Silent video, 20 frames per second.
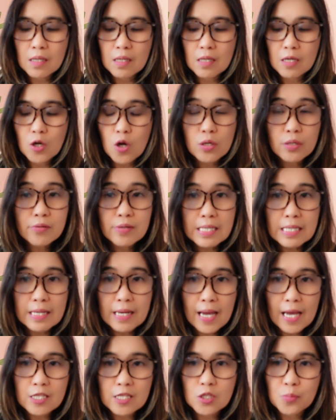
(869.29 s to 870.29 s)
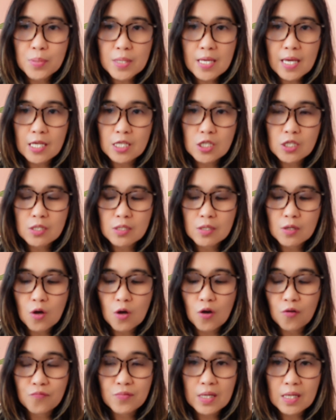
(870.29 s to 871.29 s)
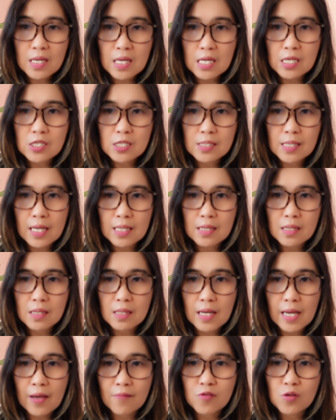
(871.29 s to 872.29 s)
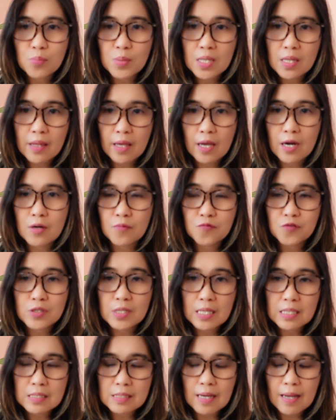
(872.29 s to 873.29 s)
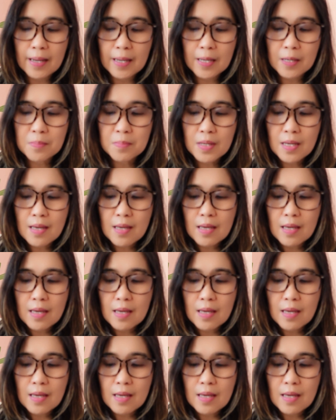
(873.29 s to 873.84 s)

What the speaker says: longer in nights because of the kids, that I have to be there for daytime,